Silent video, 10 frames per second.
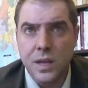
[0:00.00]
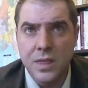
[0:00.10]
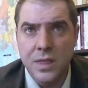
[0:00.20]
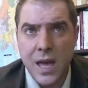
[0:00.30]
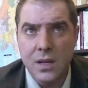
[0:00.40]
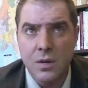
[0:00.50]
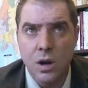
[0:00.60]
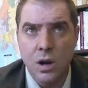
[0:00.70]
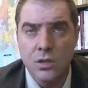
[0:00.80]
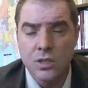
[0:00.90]
that
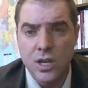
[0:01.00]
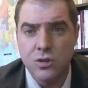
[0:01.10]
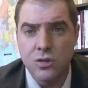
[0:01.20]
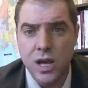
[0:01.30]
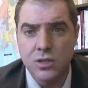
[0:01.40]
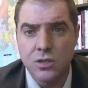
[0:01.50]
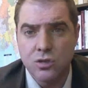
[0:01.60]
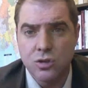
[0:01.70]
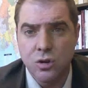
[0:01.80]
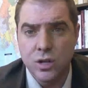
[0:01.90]
centralized
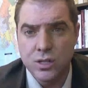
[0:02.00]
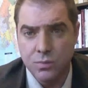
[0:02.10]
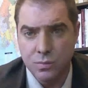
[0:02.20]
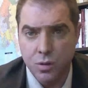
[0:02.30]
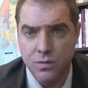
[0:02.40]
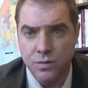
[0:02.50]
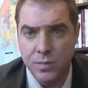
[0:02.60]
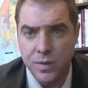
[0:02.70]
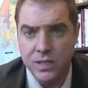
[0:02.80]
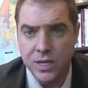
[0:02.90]
control is important for
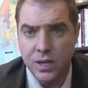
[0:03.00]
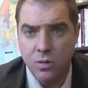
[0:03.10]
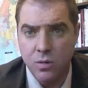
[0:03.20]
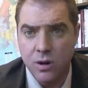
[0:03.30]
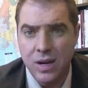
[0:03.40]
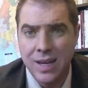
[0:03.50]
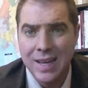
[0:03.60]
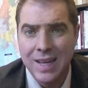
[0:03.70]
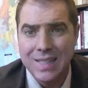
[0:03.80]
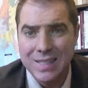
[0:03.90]
maintaining order,
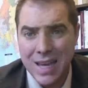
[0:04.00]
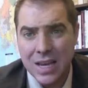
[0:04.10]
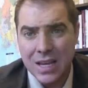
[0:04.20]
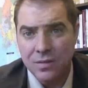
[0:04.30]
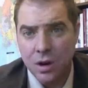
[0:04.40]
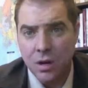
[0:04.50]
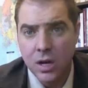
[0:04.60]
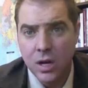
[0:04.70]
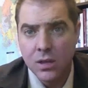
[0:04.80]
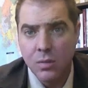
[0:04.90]
and second of all,
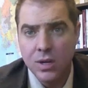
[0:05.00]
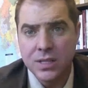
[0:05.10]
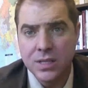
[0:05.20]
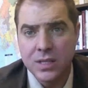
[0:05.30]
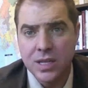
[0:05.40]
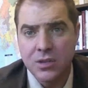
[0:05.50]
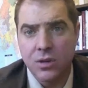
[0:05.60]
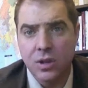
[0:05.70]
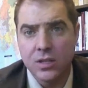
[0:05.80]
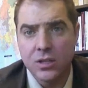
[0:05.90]
the reason that
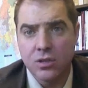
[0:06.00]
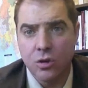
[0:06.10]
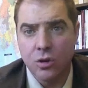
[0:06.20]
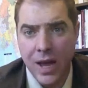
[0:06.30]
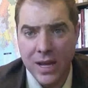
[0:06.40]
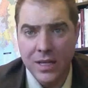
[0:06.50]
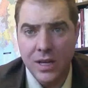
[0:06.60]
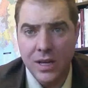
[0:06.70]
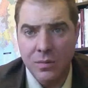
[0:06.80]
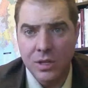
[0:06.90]
centralized control
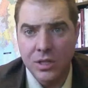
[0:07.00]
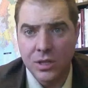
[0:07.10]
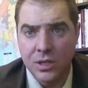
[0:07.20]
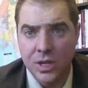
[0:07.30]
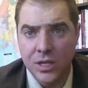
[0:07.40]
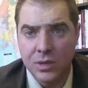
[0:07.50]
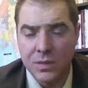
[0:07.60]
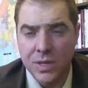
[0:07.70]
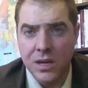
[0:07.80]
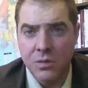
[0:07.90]
ended and region of these
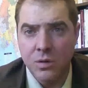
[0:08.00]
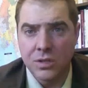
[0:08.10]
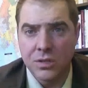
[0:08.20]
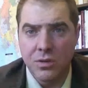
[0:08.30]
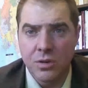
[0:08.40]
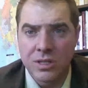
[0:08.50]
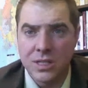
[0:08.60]
kingdoms ended was through